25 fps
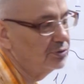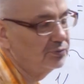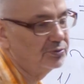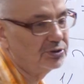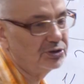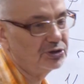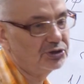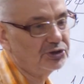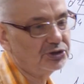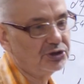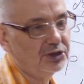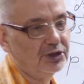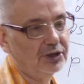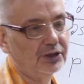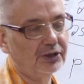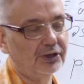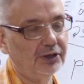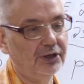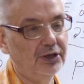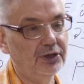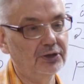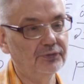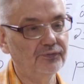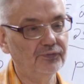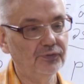of the shear
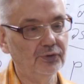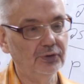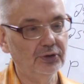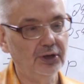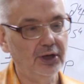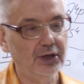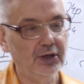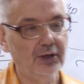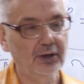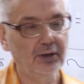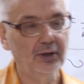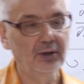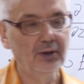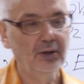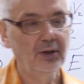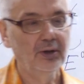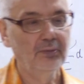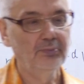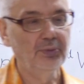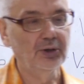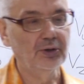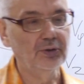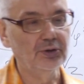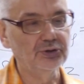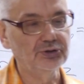layer, if you like,
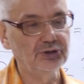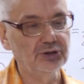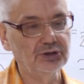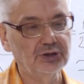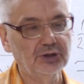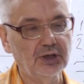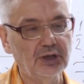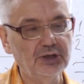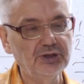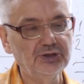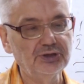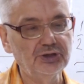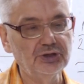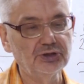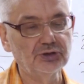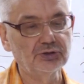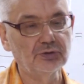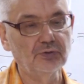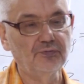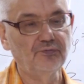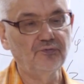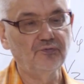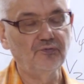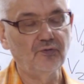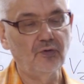because it consists
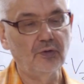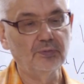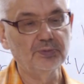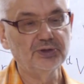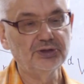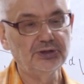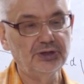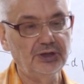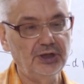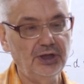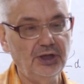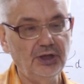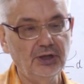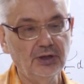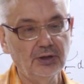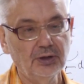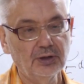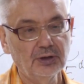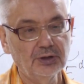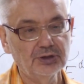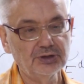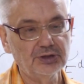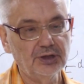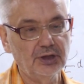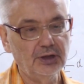of from 3
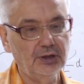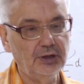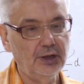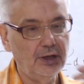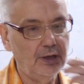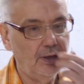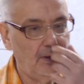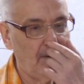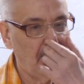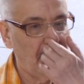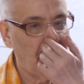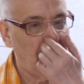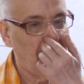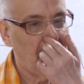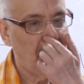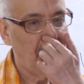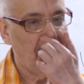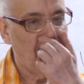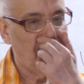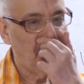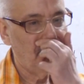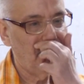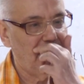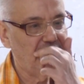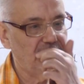shear layers,
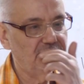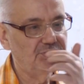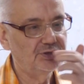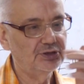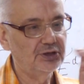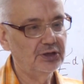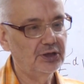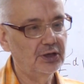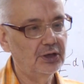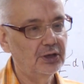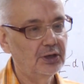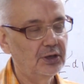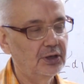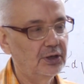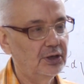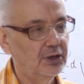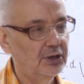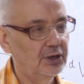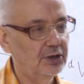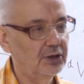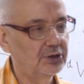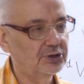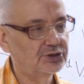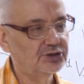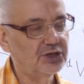but the
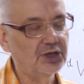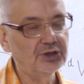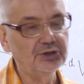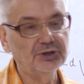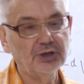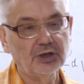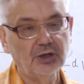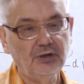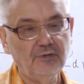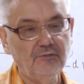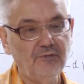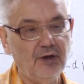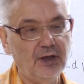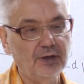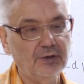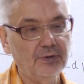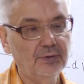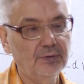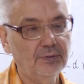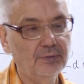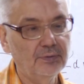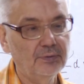central one,